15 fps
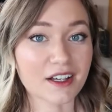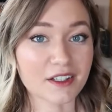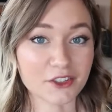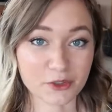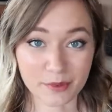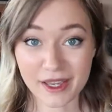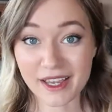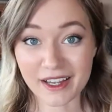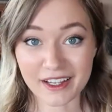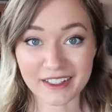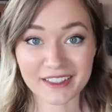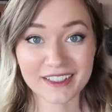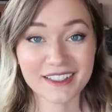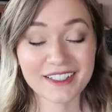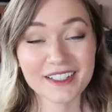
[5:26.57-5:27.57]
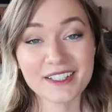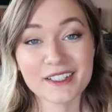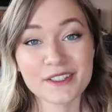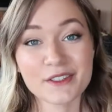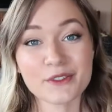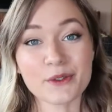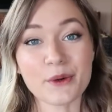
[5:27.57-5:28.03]
Japan,
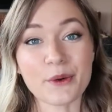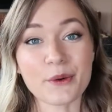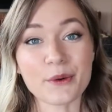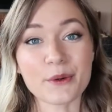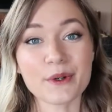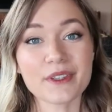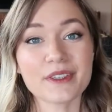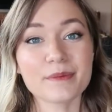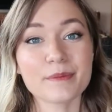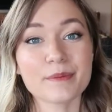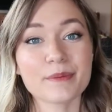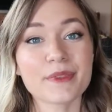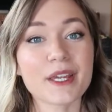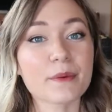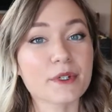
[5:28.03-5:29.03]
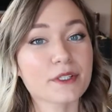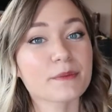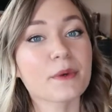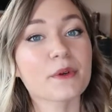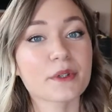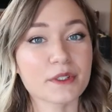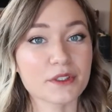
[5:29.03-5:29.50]
so they were
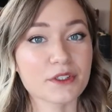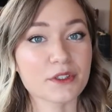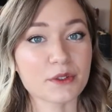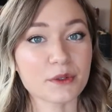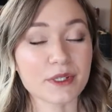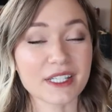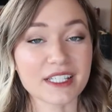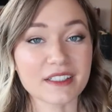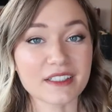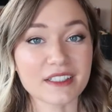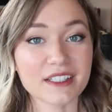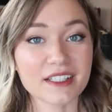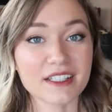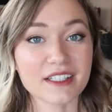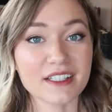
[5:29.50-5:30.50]
spoken to in